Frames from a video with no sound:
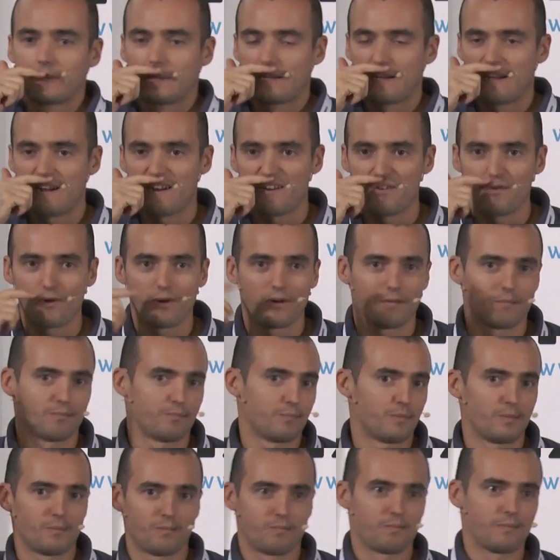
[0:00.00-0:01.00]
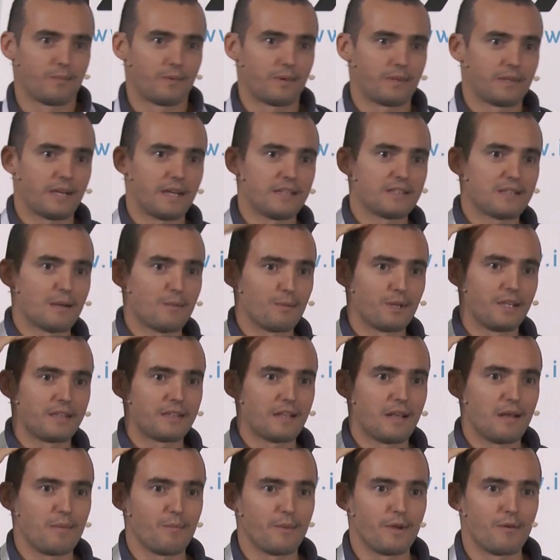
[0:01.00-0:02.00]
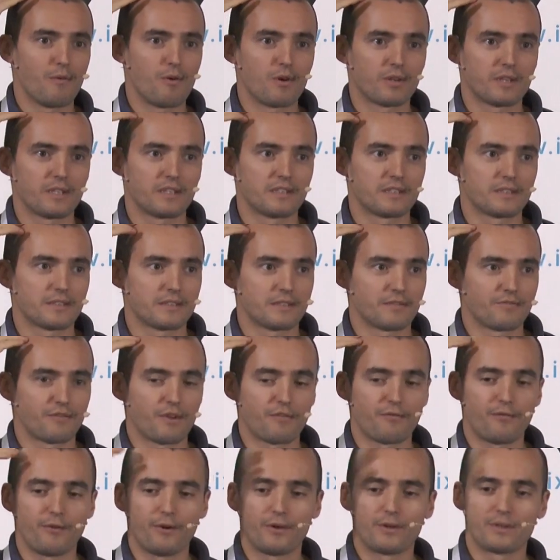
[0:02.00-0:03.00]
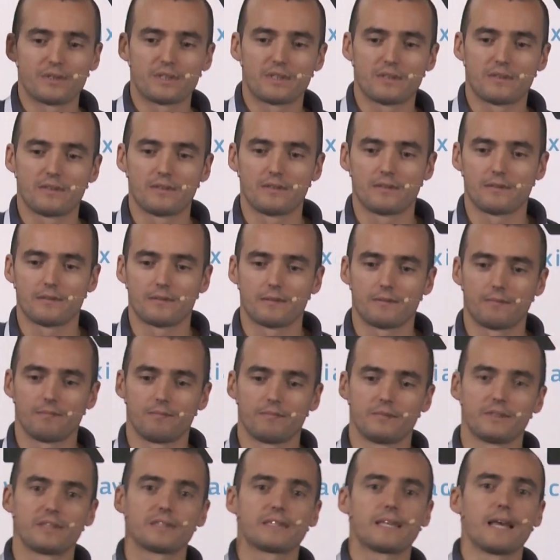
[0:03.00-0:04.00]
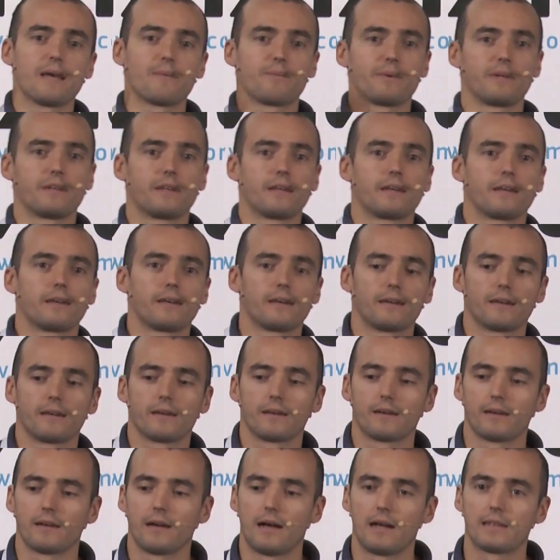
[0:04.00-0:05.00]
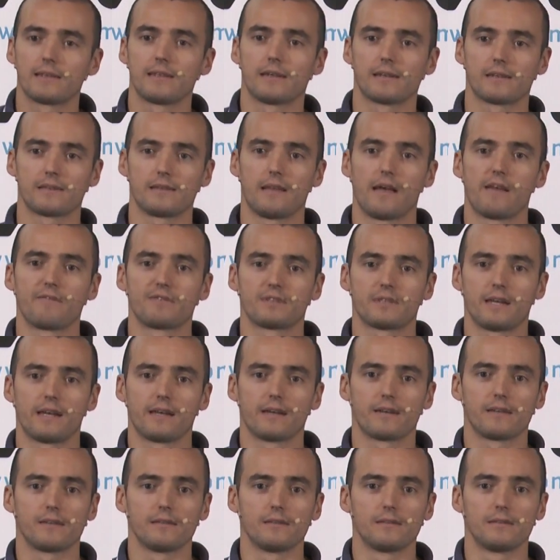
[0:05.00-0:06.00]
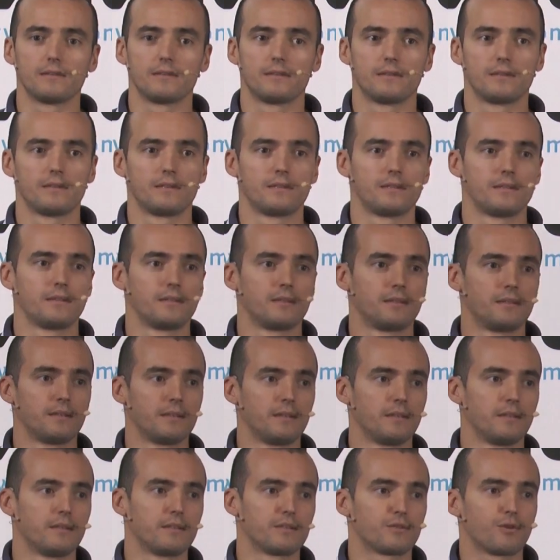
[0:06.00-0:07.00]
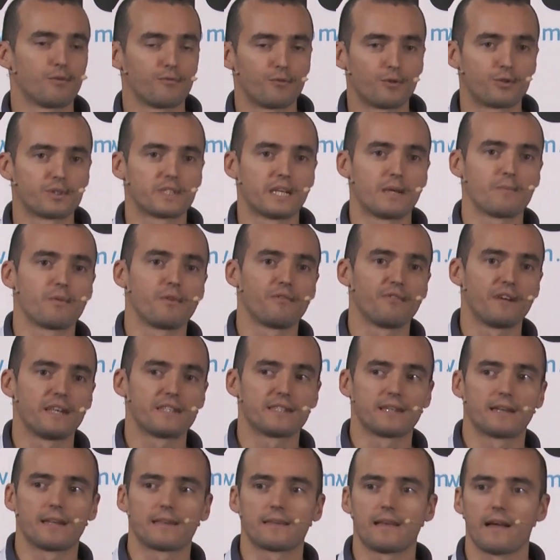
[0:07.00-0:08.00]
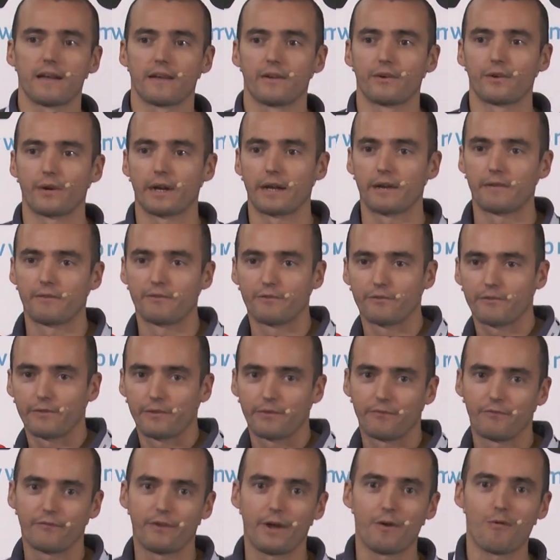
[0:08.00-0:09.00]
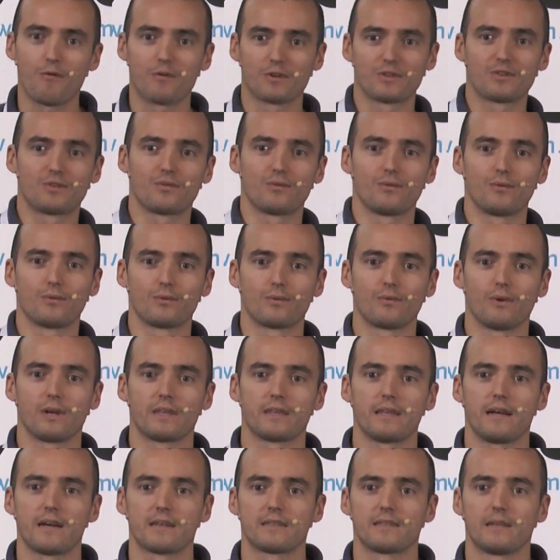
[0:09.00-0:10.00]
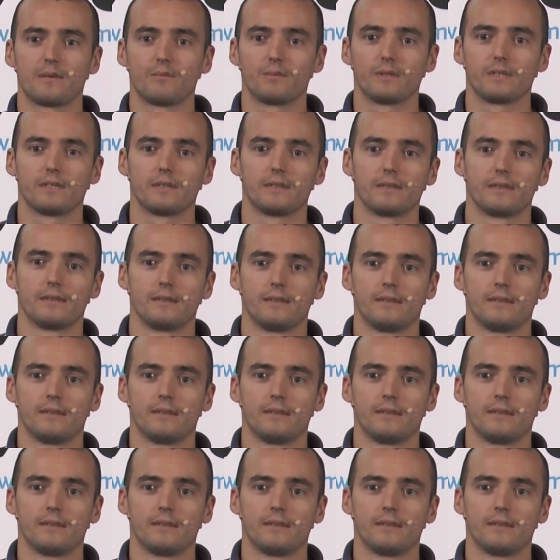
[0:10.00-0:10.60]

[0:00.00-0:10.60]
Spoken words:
how can somebody tell me what is the first step in an attack life cycle? So for example, there's an attacker and they want to attack somebody.